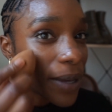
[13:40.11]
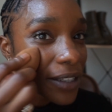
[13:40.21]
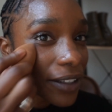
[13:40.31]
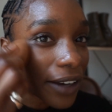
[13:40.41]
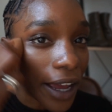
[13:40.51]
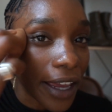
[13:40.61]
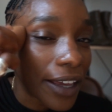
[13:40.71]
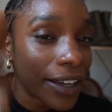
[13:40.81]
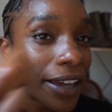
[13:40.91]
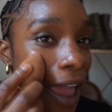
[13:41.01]
piece of
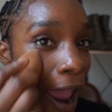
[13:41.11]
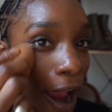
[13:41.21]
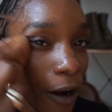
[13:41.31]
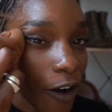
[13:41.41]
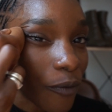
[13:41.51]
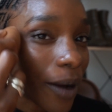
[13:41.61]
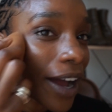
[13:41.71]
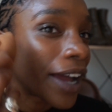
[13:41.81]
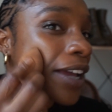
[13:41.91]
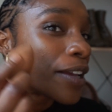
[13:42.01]
like hair off
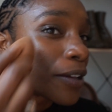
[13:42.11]
my